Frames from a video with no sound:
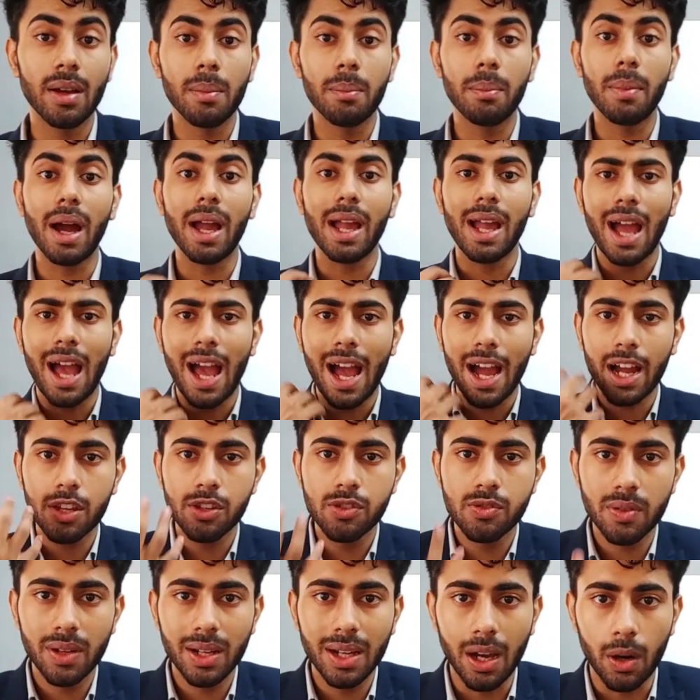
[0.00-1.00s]
my
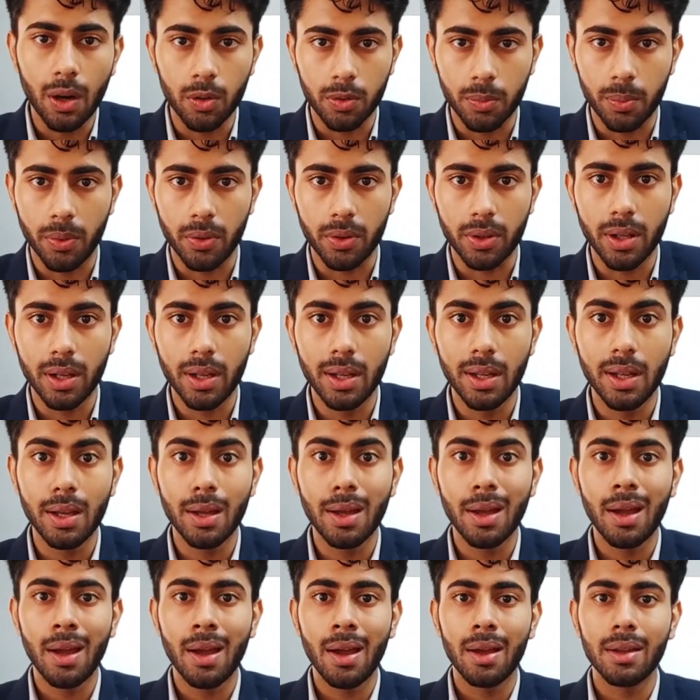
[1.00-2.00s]
actual output,
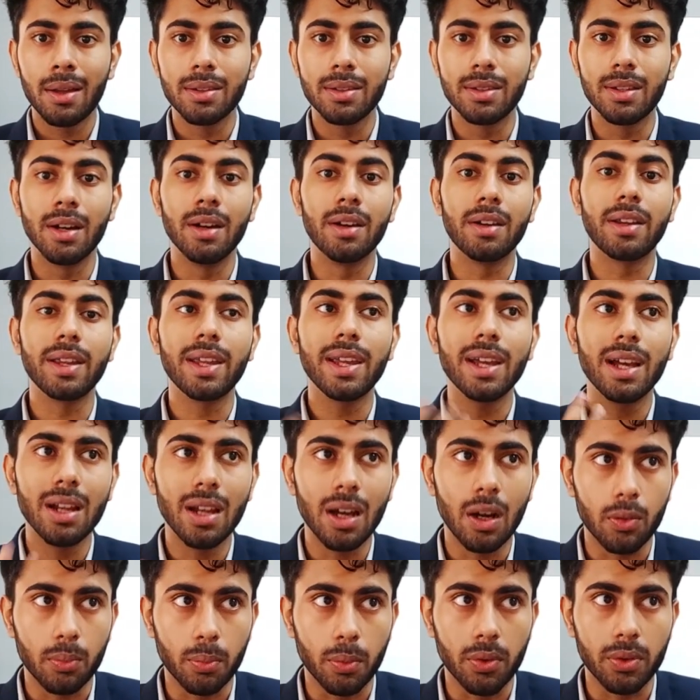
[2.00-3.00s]
the real
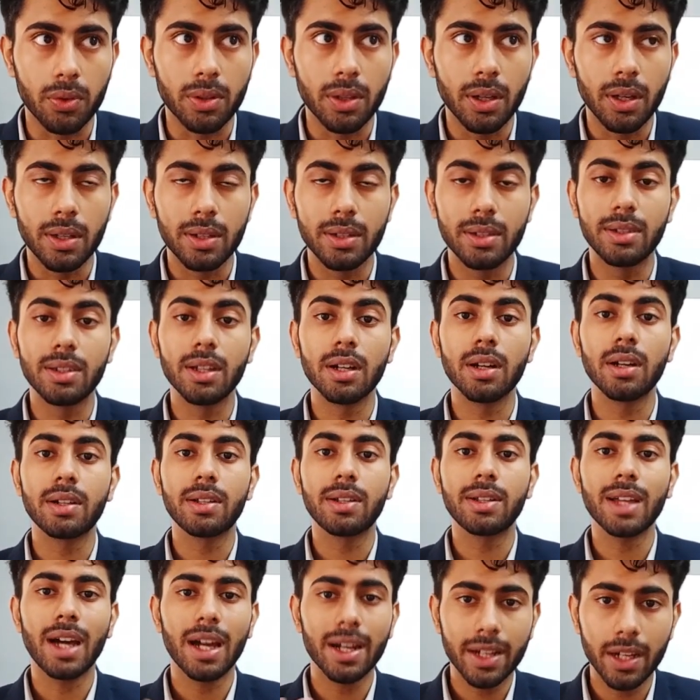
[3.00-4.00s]
output, the
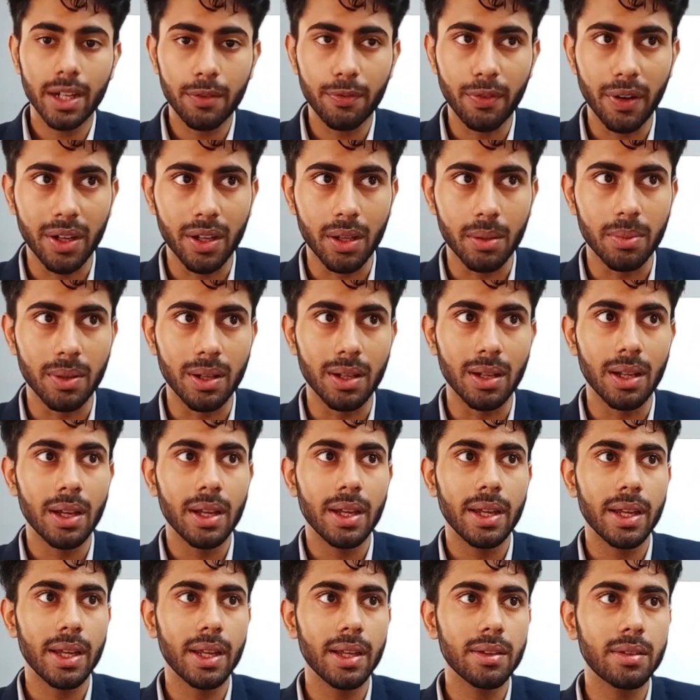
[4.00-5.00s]
target variable
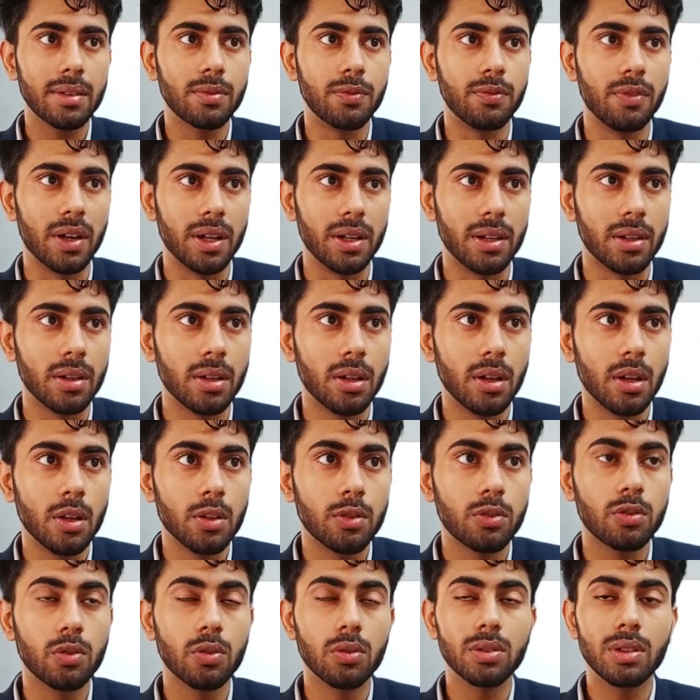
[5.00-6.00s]
is 1.
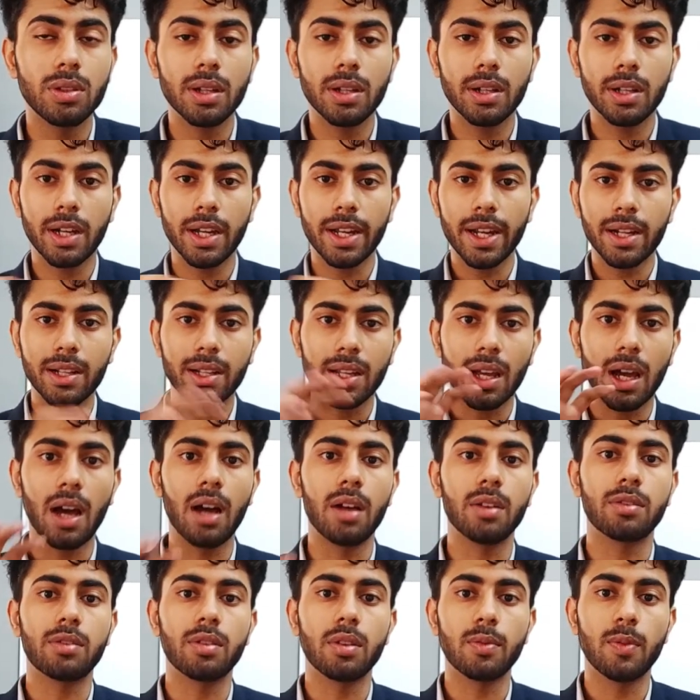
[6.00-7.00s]
So the correct
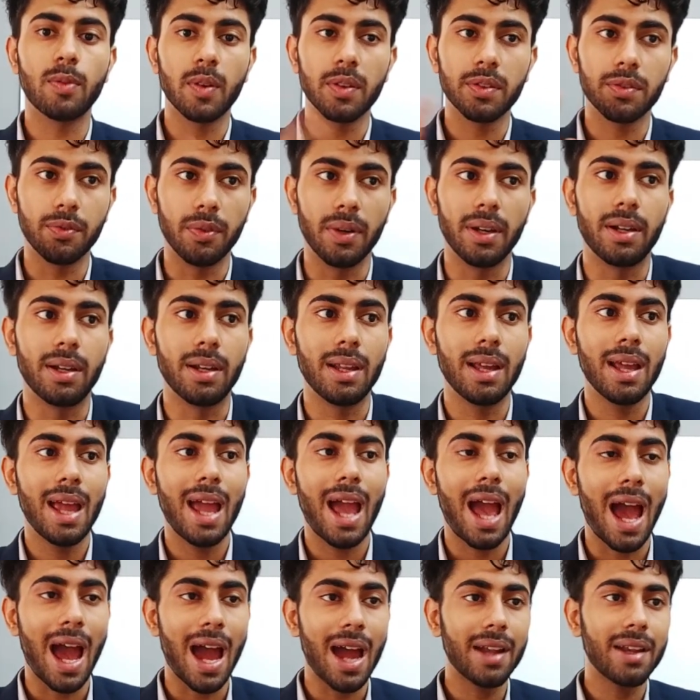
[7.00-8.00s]
answer was 1.
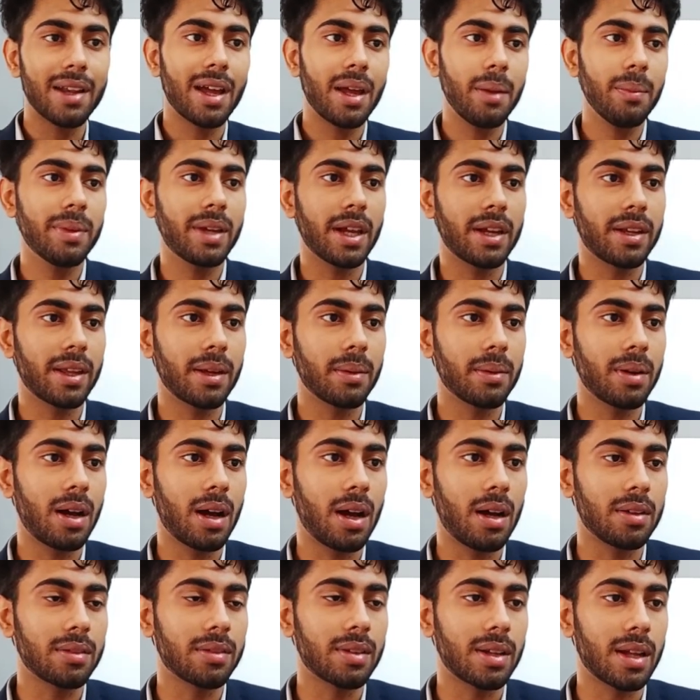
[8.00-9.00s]
And I'm getting an
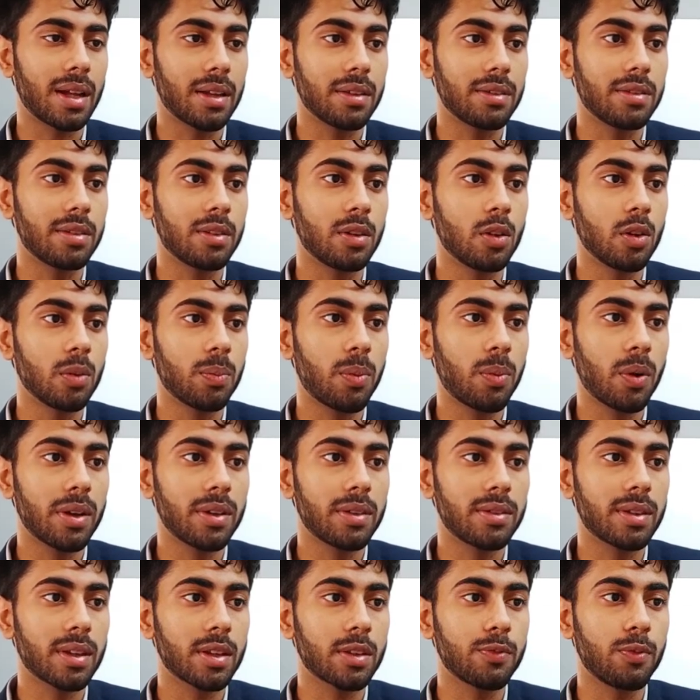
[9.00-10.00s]
answer as
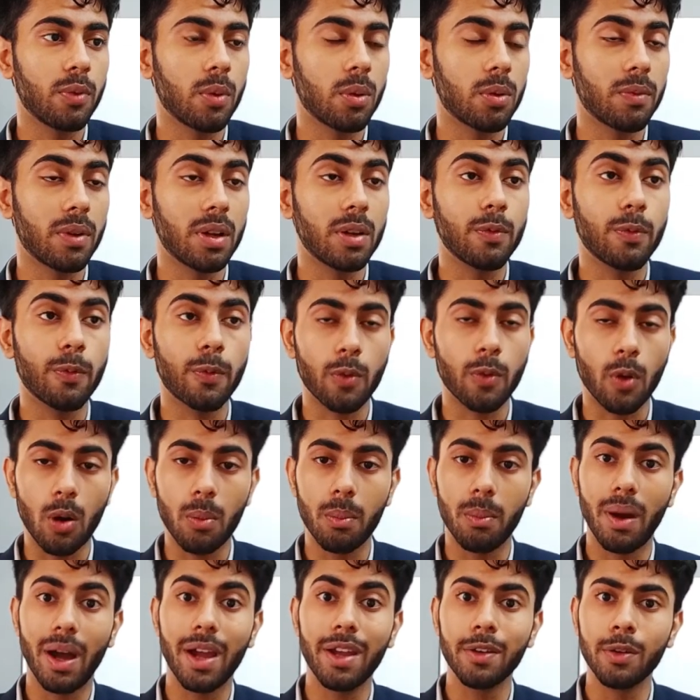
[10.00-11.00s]
0.641 from
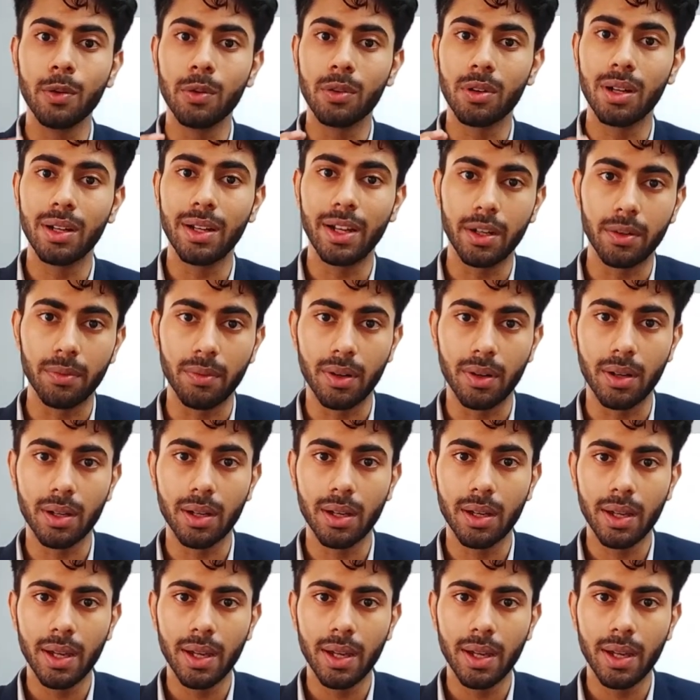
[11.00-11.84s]
my neural network.